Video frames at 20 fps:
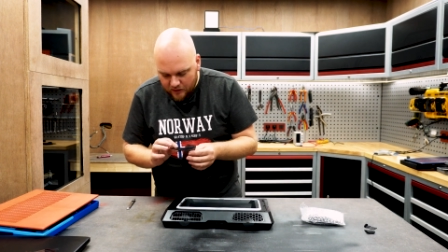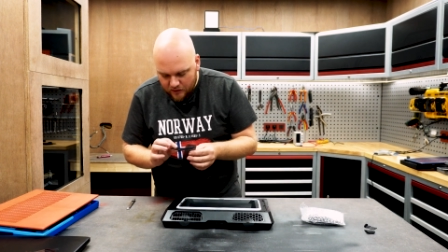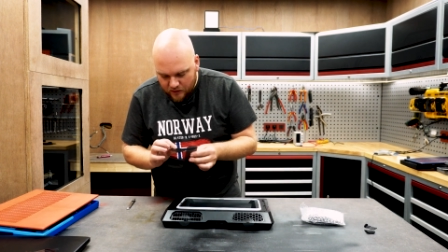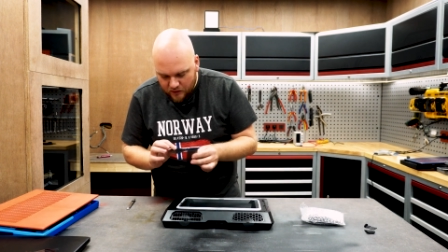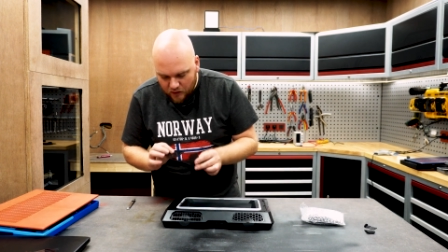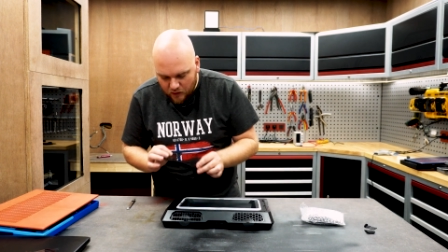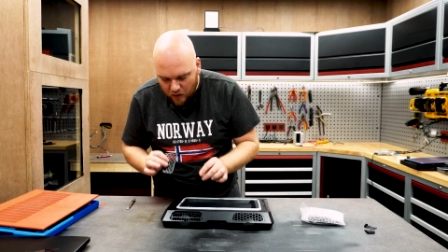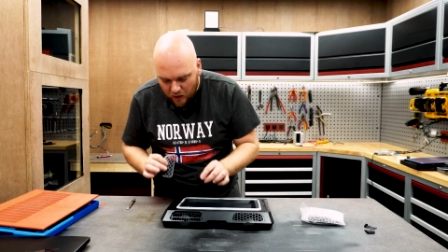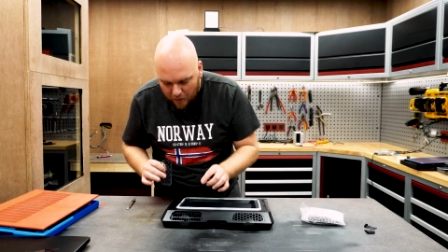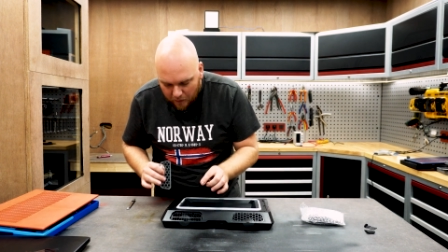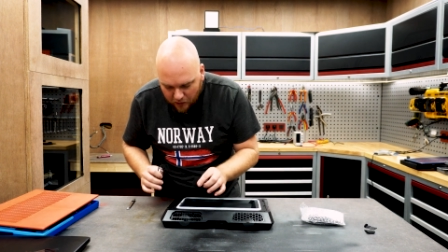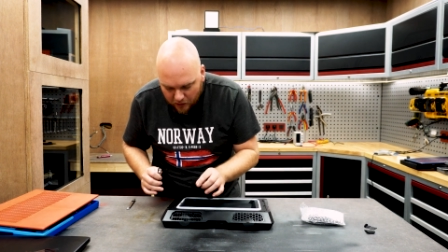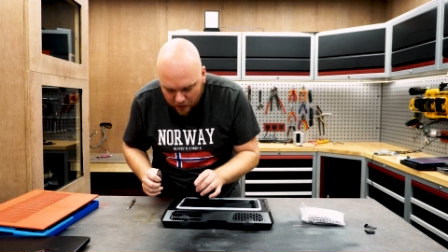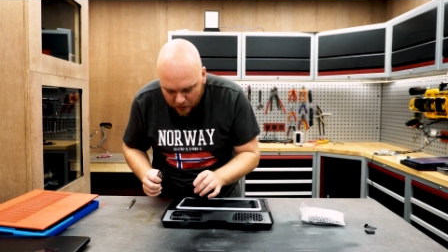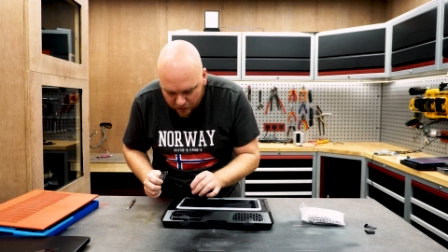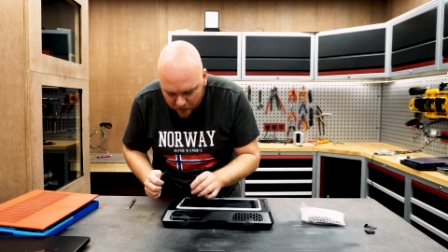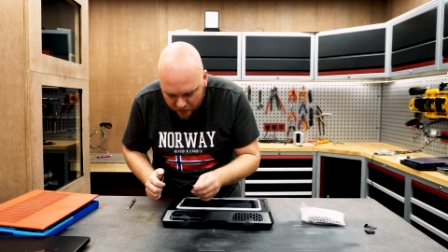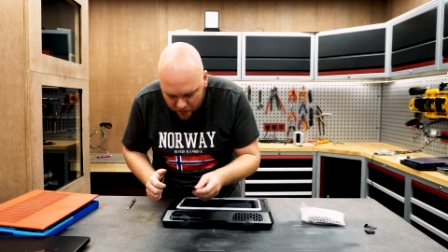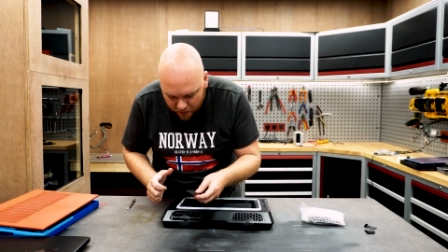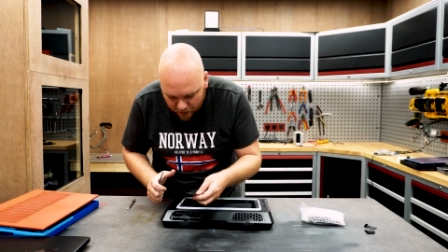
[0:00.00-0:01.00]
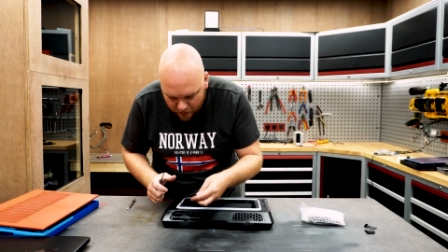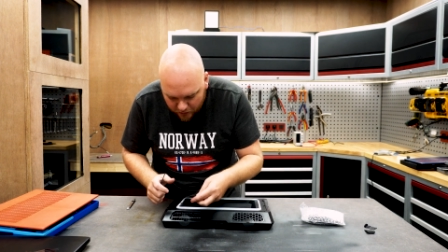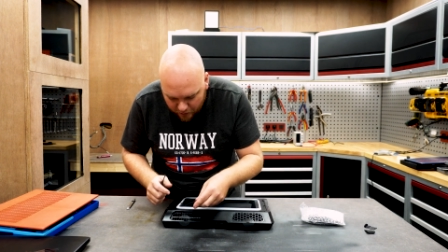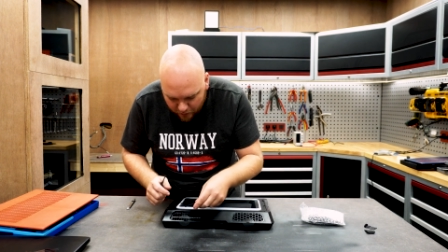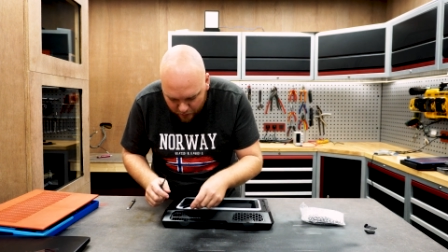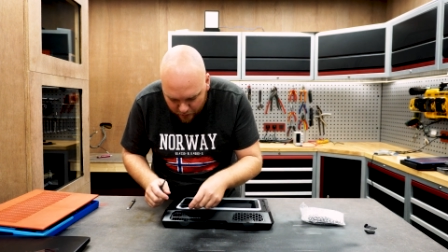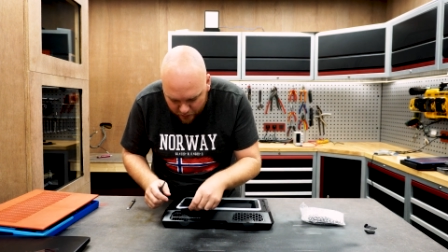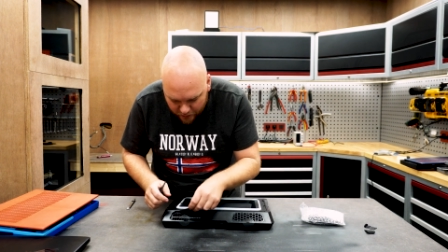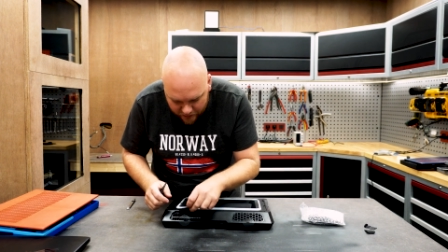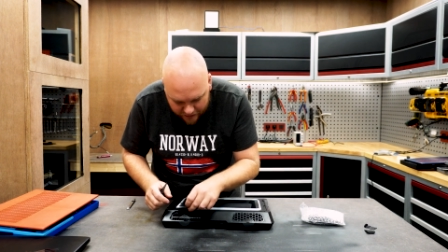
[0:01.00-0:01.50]
So I'm going to
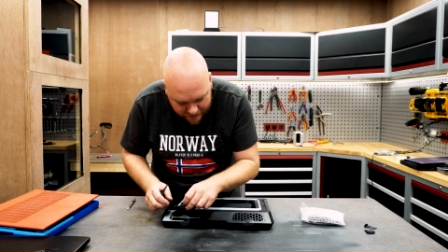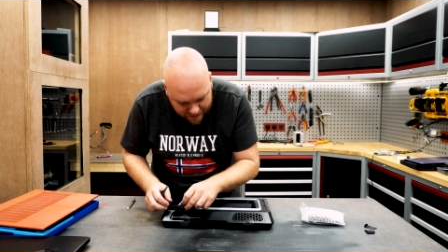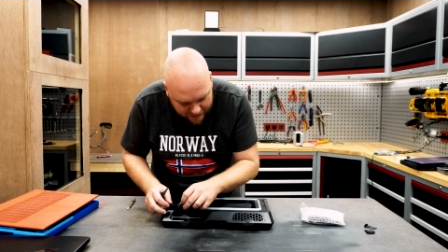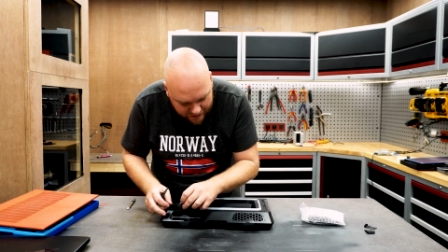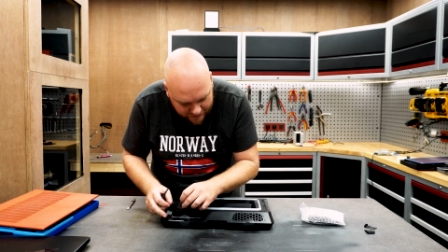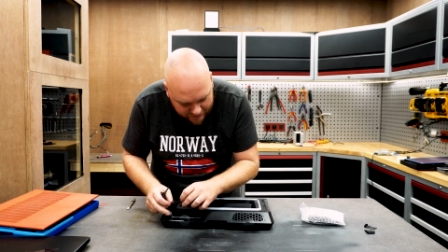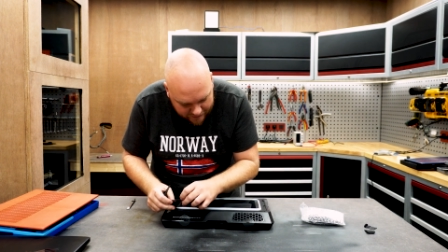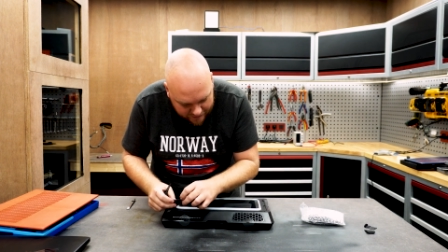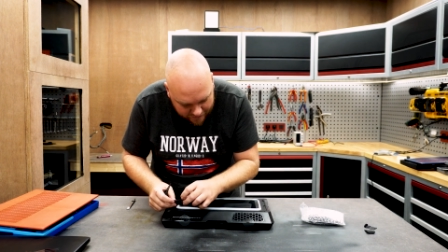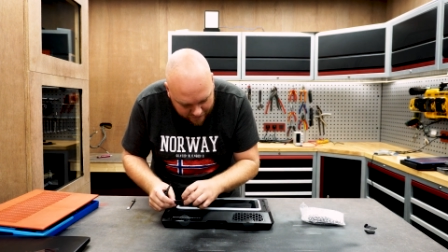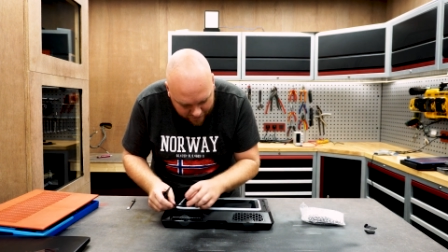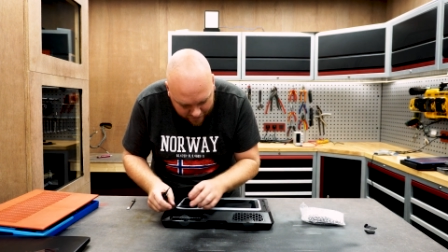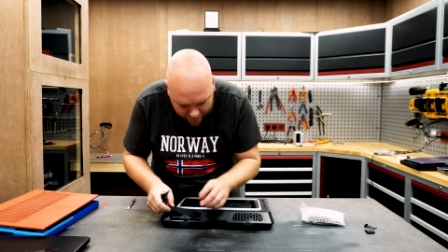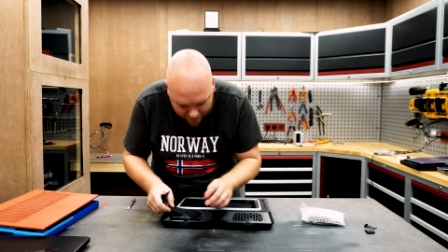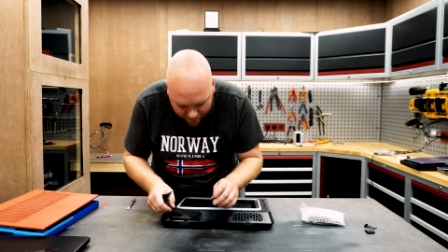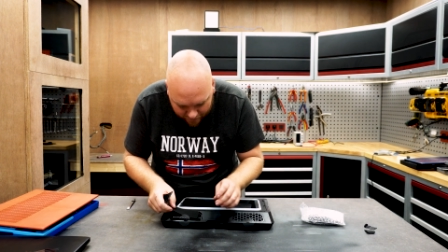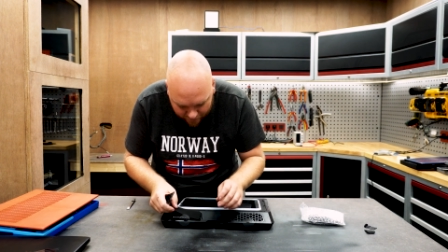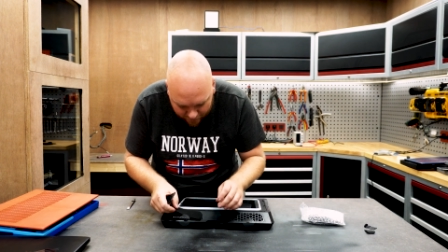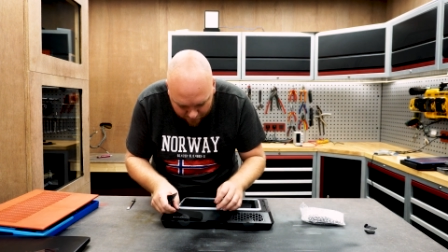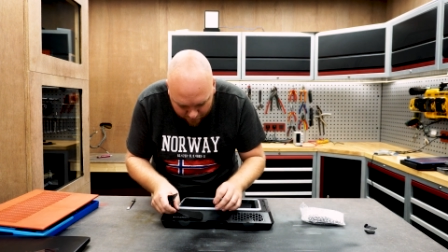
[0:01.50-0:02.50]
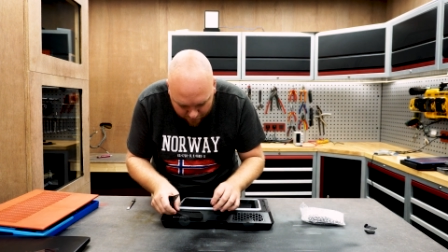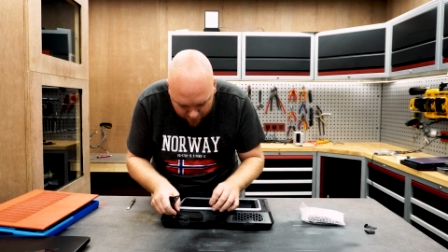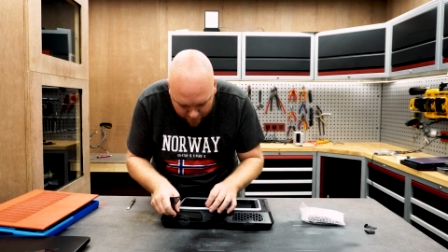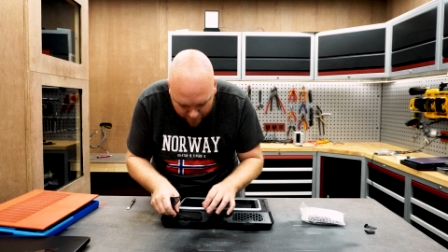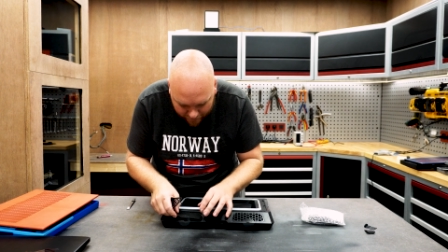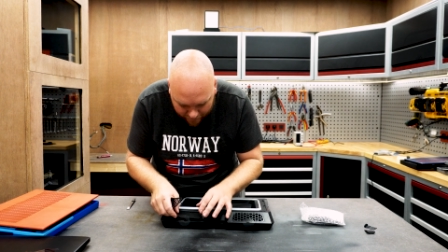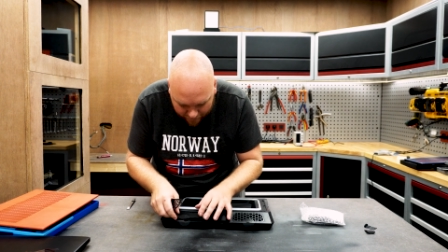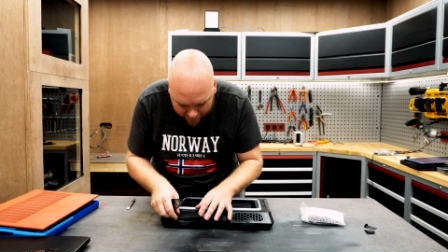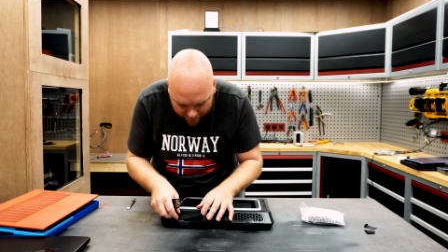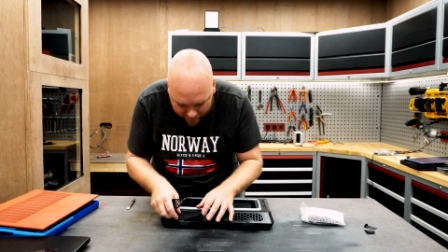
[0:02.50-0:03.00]
put that thing
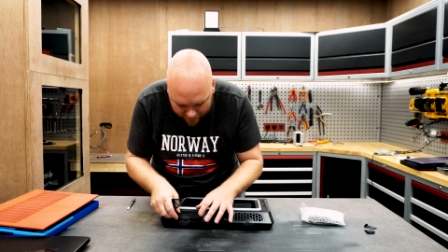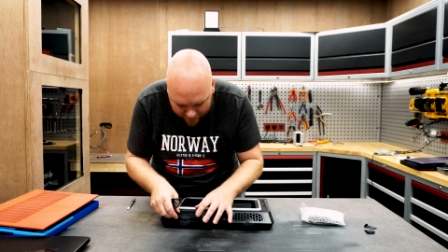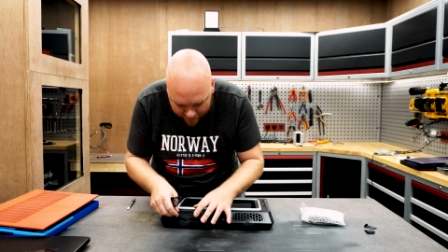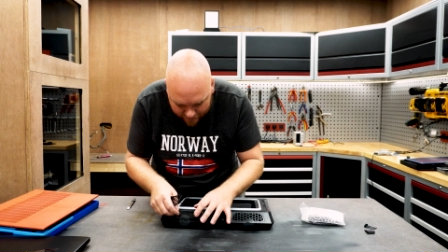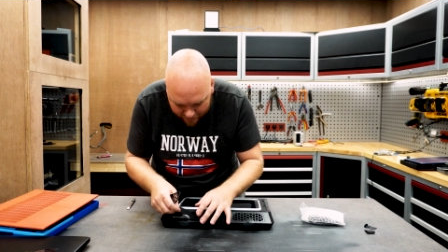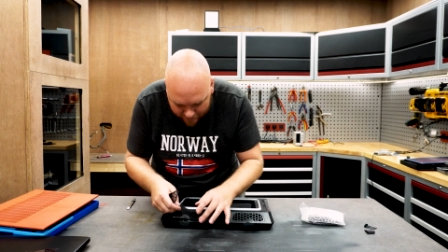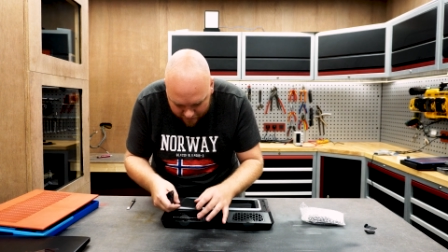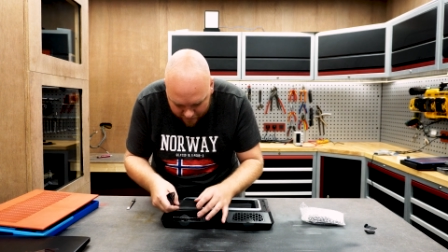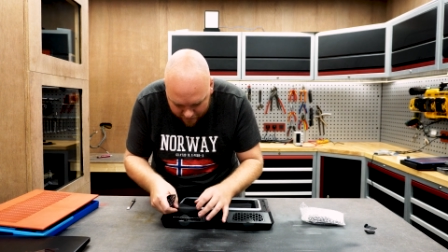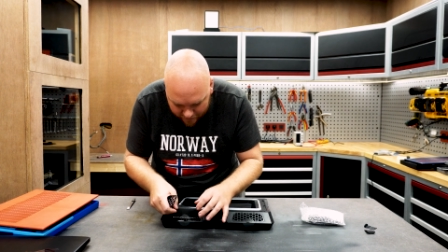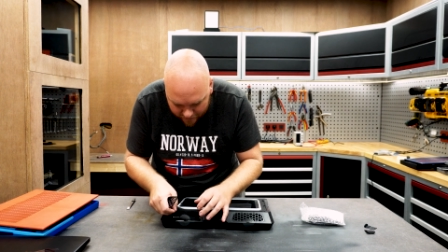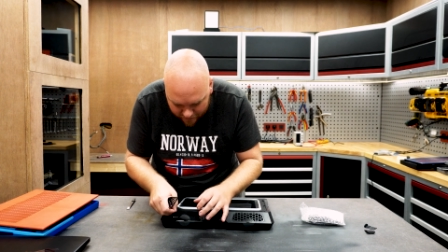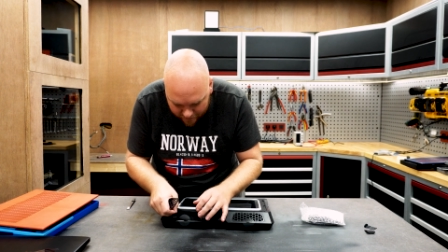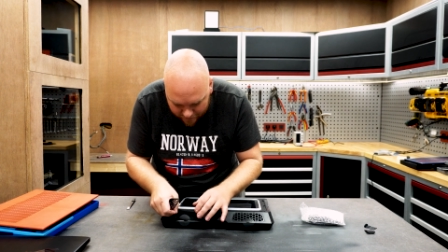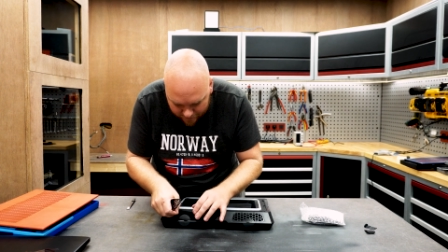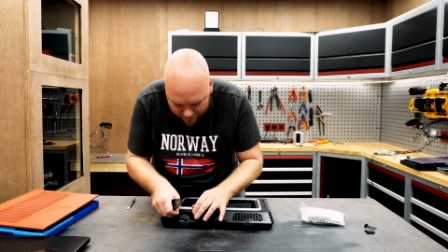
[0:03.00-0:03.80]
back in here.